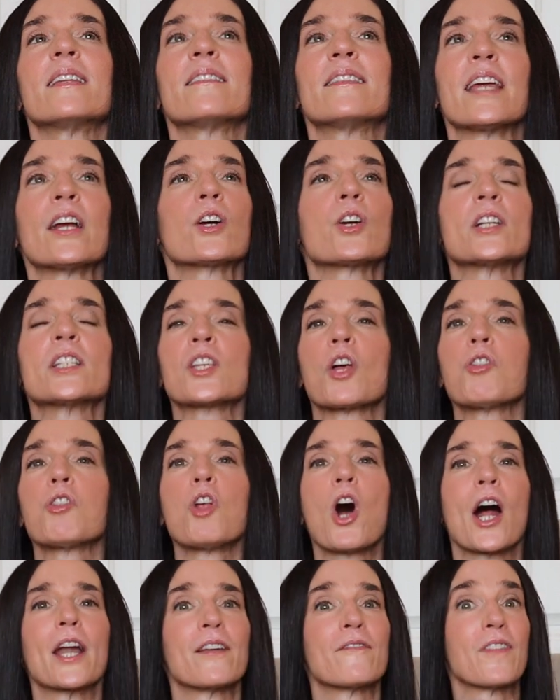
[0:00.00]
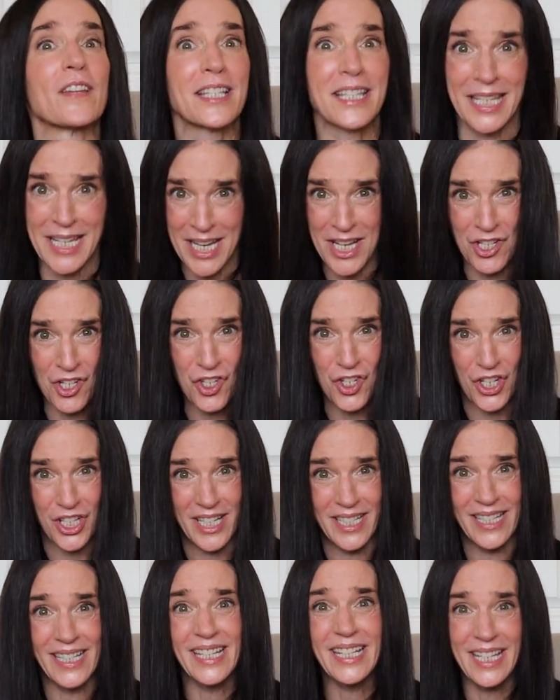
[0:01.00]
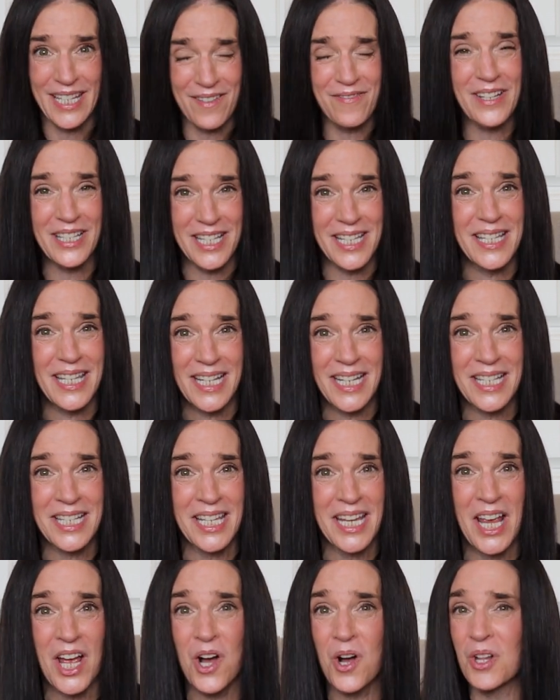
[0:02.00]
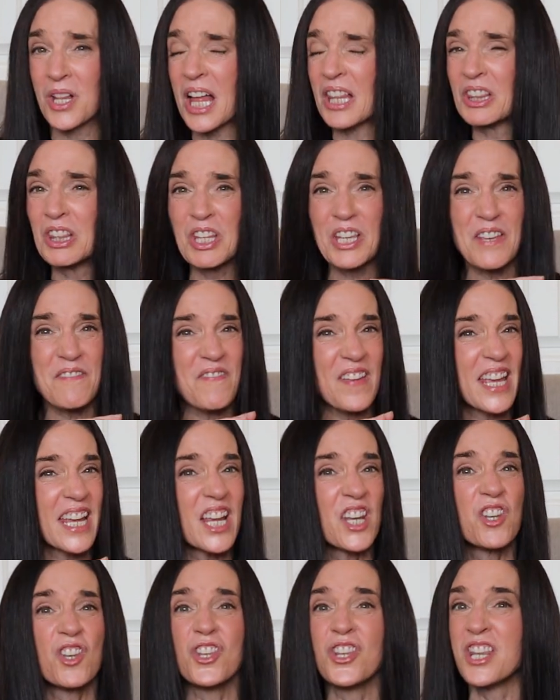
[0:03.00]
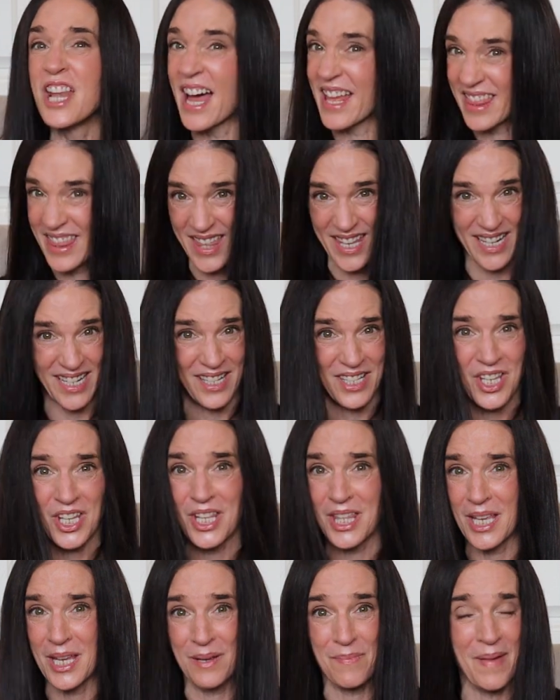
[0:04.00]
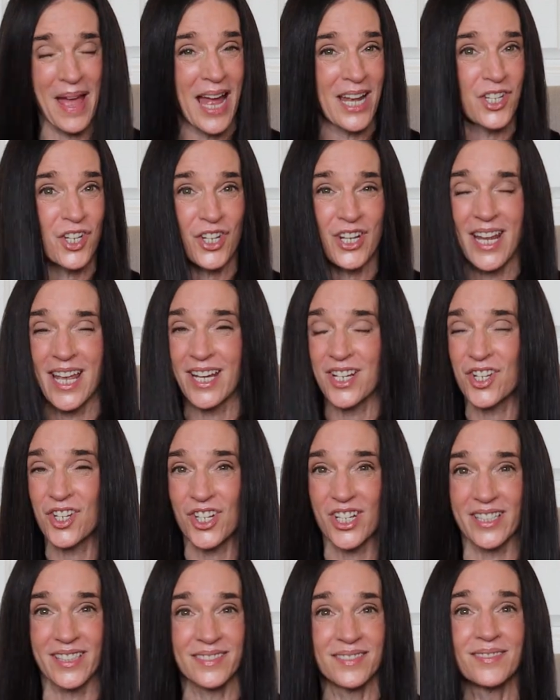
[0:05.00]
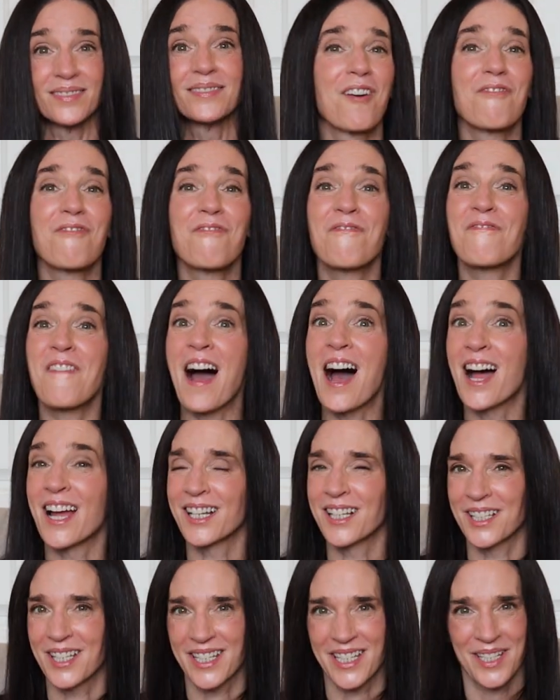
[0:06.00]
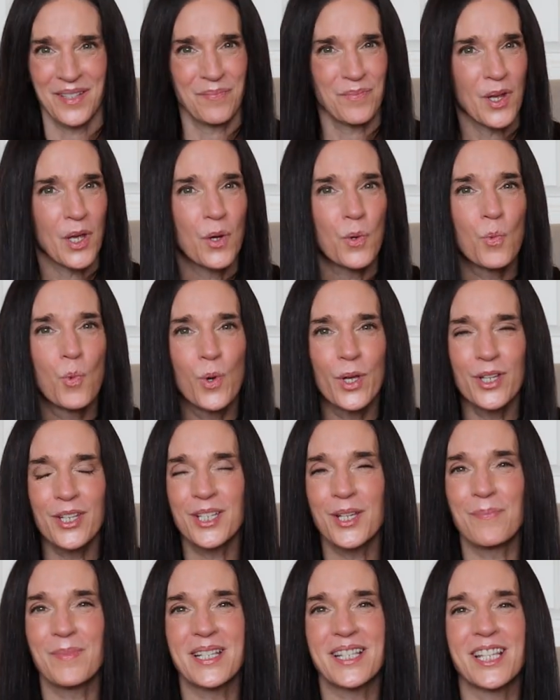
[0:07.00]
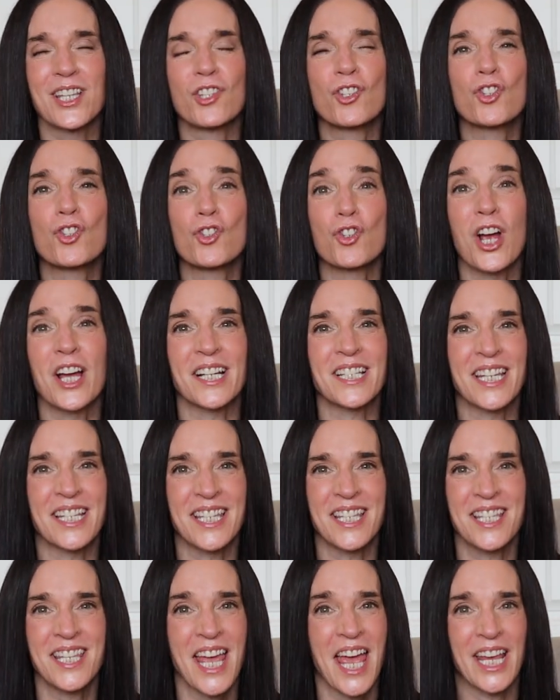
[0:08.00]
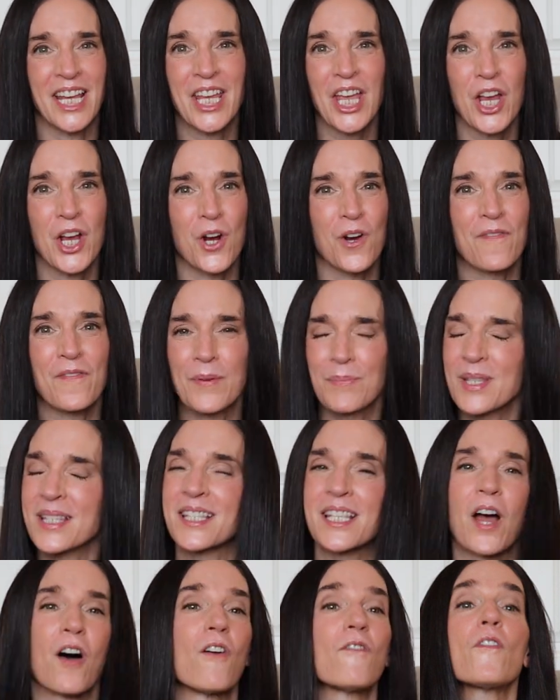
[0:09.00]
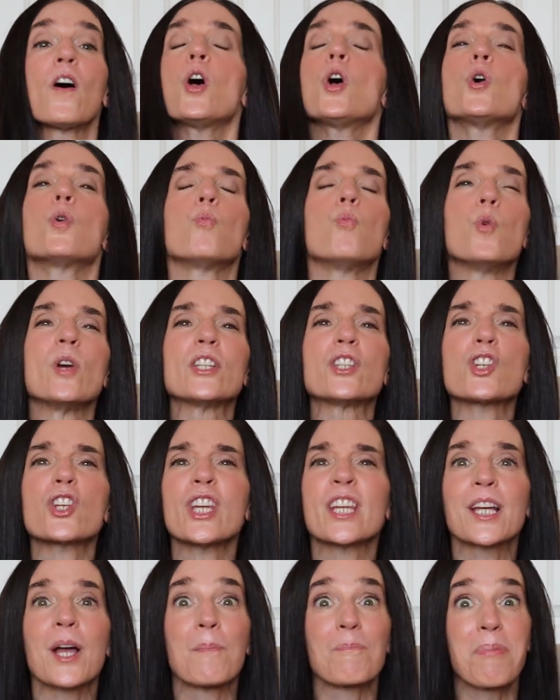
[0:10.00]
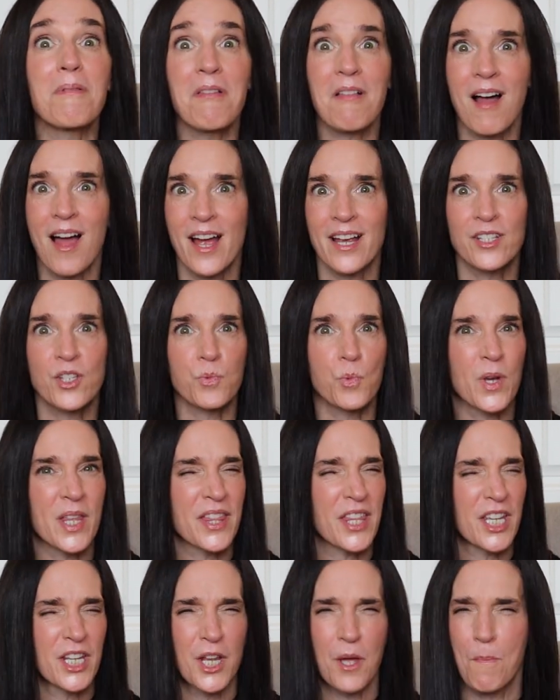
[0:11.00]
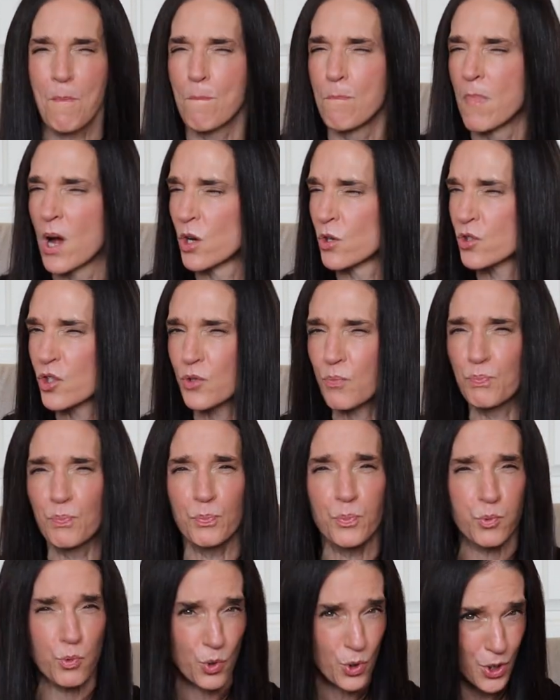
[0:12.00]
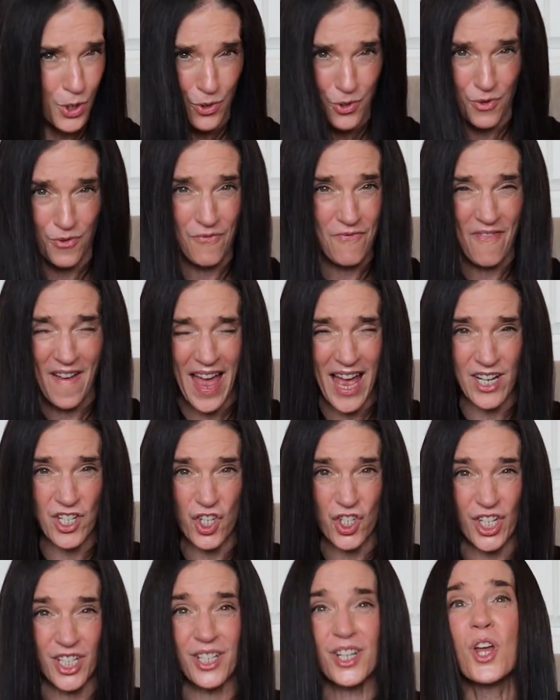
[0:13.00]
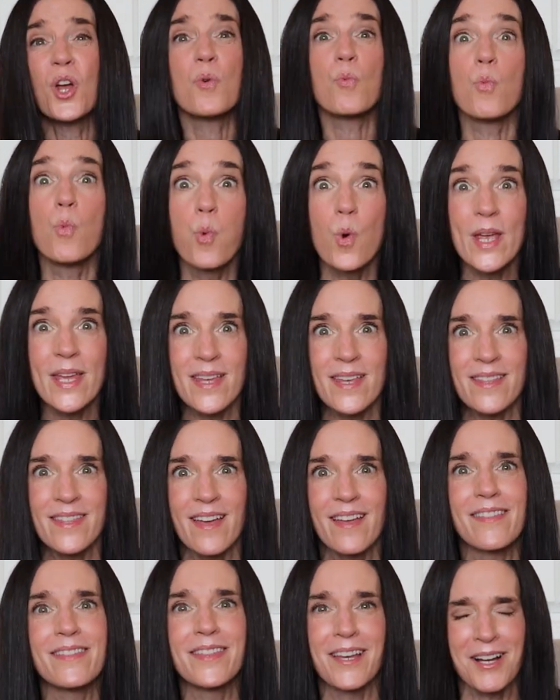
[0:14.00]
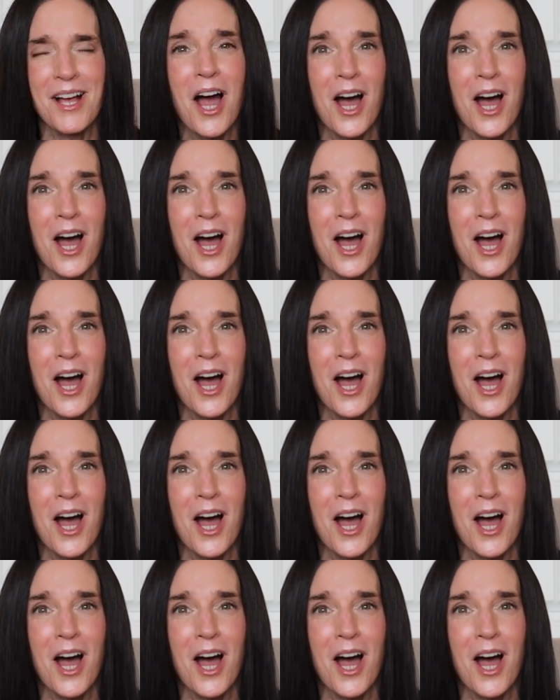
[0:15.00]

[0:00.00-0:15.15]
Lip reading: There is a lot of attention given to detail, leaving nothing to the imagination. Finally, William is instructed to take care of himself, which he complies with in a most brutal fashion with the